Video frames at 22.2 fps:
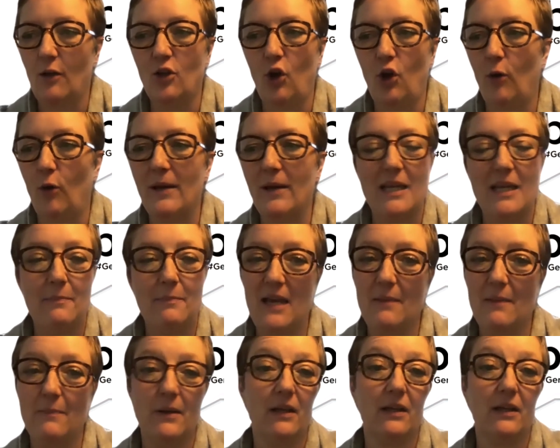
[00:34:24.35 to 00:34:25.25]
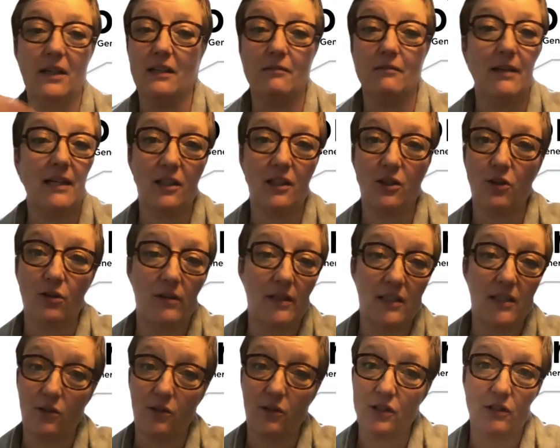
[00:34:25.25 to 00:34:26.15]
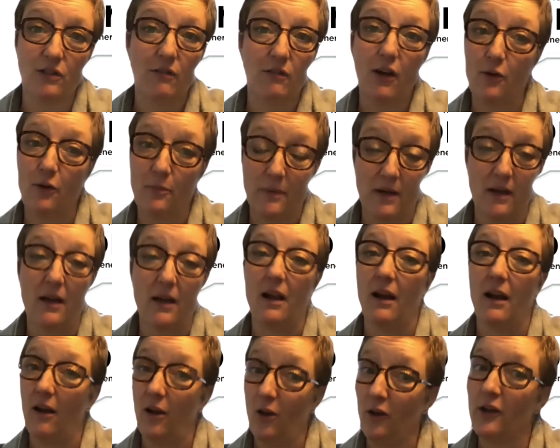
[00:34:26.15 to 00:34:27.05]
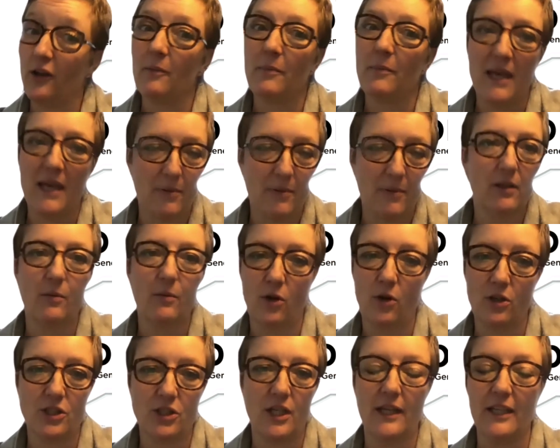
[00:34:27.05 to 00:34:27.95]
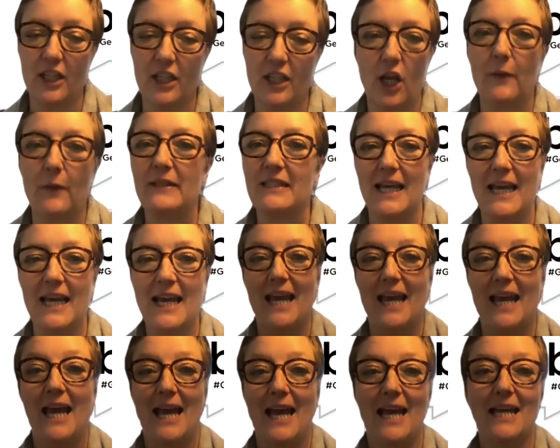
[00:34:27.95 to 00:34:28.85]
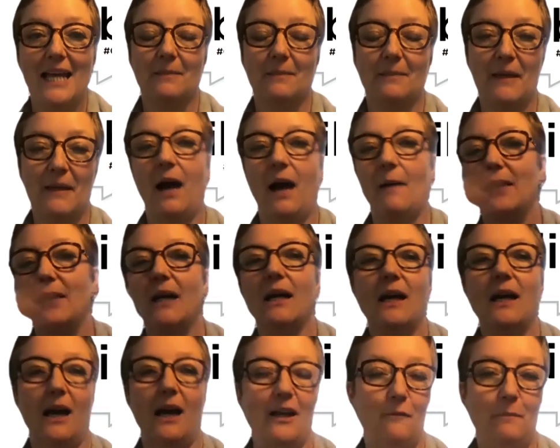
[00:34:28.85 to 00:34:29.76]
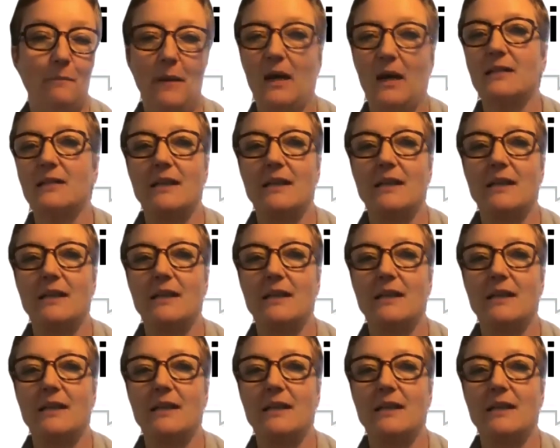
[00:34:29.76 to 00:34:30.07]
not many people are going to read Cory Doctorow, but a lot of people are watching, and you know, it's becoming a kind of buzz.